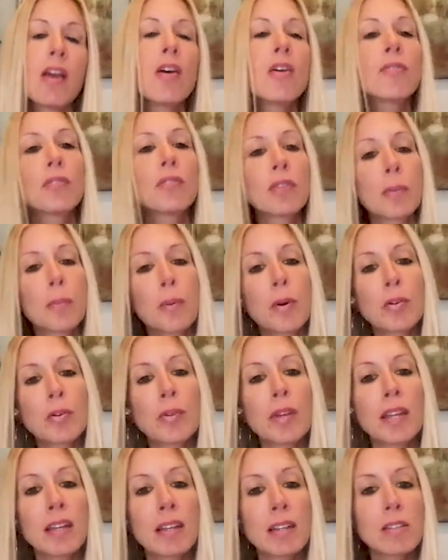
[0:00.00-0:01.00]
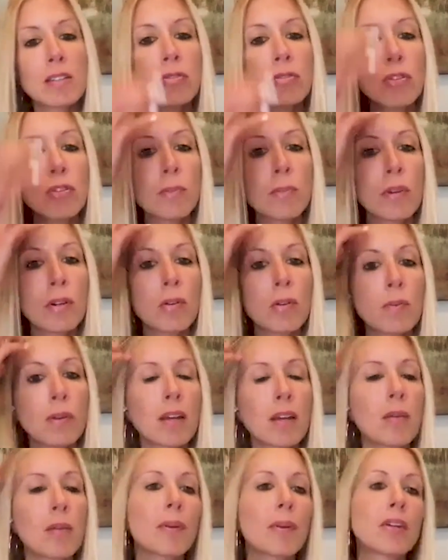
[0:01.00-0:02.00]
for the Puerto Rican consumer when
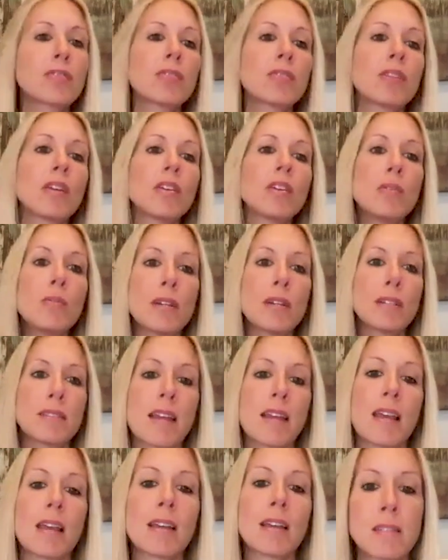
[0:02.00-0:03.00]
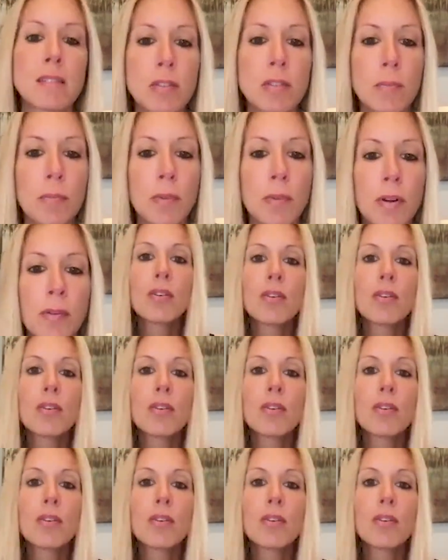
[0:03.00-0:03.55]
compared to the USA consumer.